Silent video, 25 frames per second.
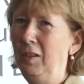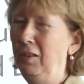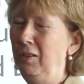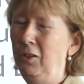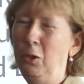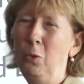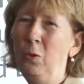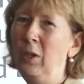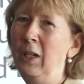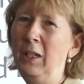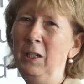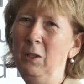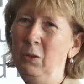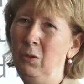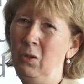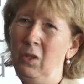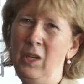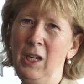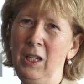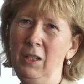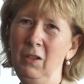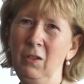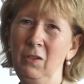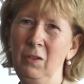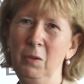you cannot
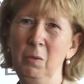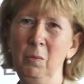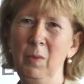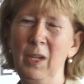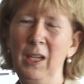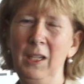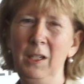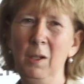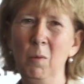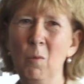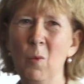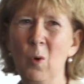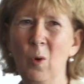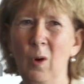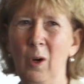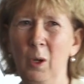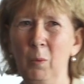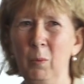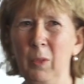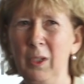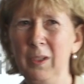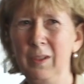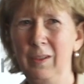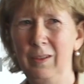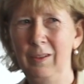change them anymore.
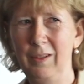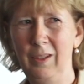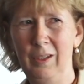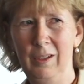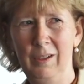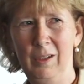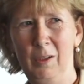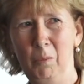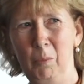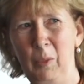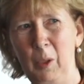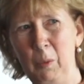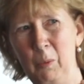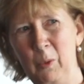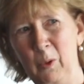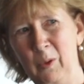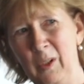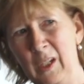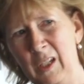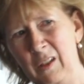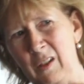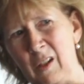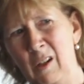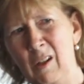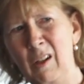But of course. the people
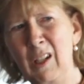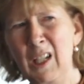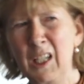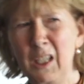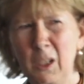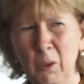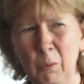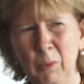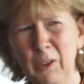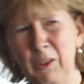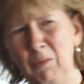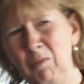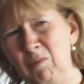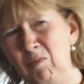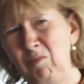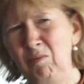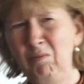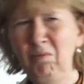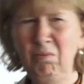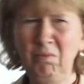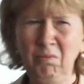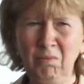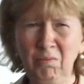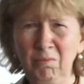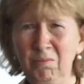that are a little bit,
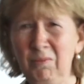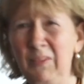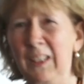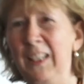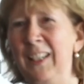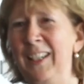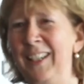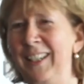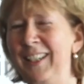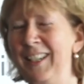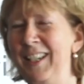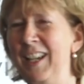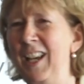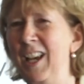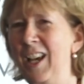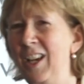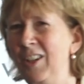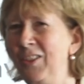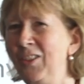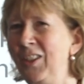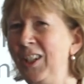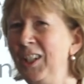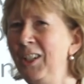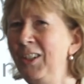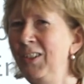hmm, I
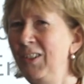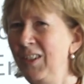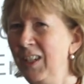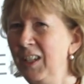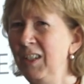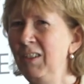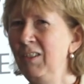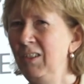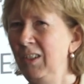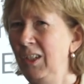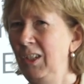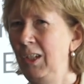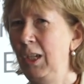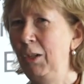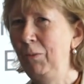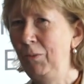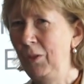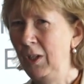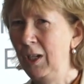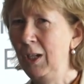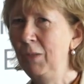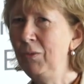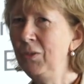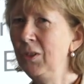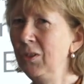think then if
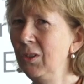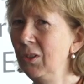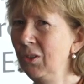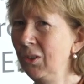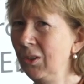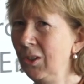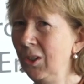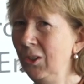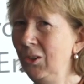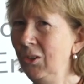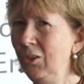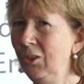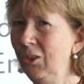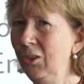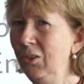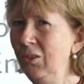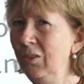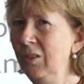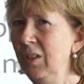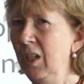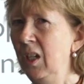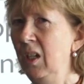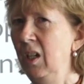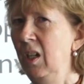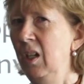you have the
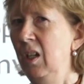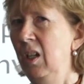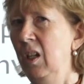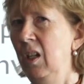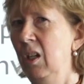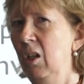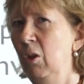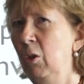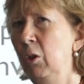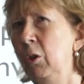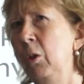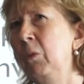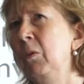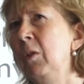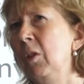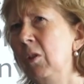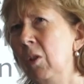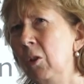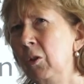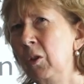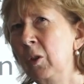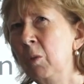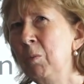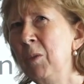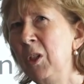discussion, or not,
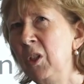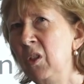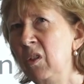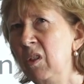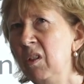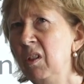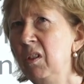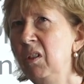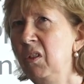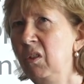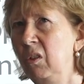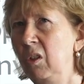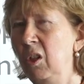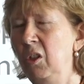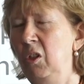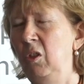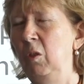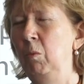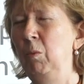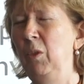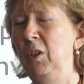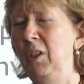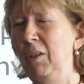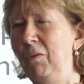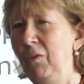not so much the
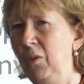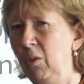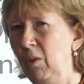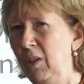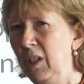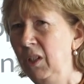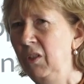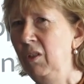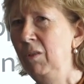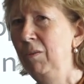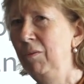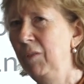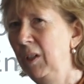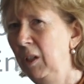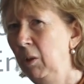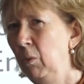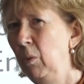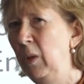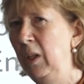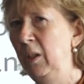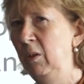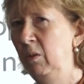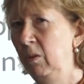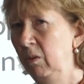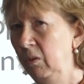discussion, but if you listen very
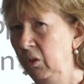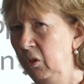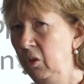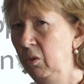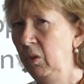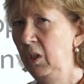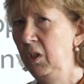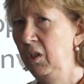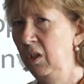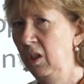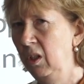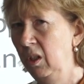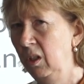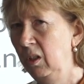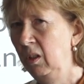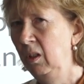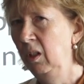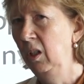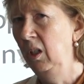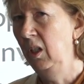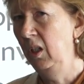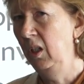well to each other,